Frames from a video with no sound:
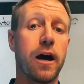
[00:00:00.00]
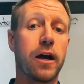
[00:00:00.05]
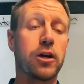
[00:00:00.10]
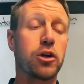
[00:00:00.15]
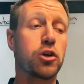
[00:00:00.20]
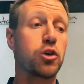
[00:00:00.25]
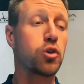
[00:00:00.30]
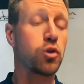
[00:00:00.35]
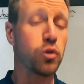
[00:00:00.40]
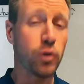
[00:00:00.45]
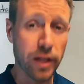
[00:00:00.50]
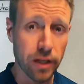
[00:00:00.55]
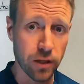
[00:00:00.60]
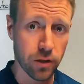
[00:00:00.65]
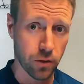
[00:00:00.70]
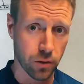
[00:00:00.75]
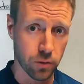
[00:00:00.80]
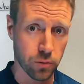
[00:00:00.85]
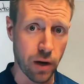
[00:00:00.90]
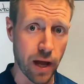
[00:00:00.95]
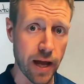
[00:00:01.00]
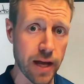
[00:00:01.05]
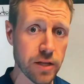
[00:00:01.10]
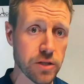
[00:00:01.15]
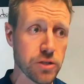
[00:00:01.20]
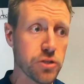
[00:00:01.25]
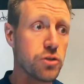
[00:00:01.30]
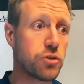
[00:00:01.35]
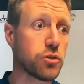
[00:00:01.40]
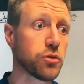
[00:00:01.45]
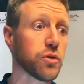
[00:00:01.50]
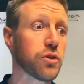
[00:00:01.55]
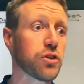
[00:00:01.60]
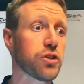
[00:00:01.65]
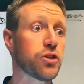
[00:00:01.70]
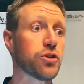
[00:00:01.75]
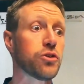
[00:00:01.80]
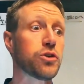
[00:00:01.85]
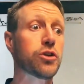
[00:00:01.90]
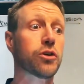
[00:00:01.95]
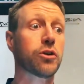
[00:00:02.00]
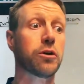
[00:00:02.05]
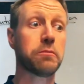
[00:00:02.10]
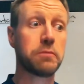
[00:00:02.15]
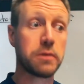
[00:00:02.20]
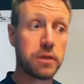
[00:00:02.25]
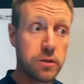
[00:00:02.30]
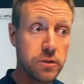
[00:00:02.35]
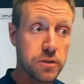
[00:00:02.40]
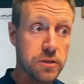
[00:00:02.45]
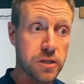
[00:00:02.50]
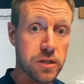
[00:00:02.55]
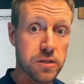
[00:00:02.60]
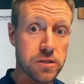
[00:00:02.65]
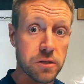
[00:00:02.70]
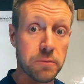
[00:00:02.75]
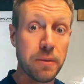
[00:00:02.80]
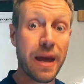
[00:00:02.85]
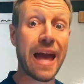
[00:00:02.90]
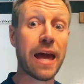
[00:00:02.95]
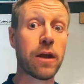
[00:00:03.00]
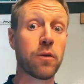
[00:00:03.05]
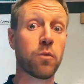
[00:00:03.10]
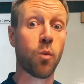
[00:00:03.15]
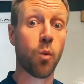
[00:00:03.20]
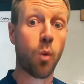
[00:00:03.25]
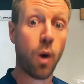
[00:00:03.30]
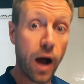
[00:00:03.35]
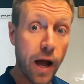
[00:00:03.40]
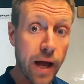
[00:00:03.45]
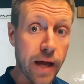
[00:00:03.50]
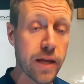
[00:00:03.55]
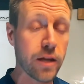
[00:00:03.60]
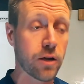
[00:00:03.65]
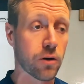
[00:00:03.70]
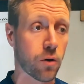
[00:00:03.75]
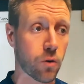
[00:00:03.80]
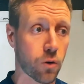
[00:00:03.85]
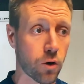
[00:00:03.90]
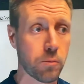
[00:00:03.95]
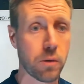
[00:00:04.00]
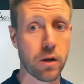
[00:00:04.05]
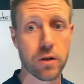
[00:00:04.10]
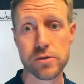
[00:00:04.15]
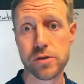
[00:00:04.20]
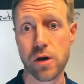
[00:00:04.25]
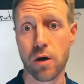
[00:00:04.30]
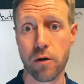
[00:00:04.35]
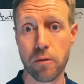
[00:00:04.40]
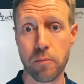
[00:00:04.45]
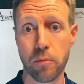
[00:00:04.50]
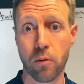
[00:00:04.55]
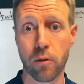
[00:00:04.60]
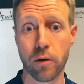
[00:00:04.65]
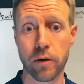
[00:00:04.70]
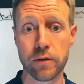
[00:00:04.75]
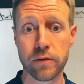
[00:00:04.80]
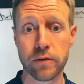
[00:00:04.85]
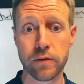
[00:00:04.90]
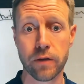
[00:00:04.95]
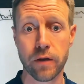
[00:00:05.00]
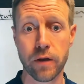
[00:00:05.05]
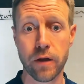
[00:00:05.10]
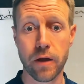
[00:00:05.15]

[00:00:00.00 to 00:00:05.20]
critical, right, to your immune system, and why your hormones are important.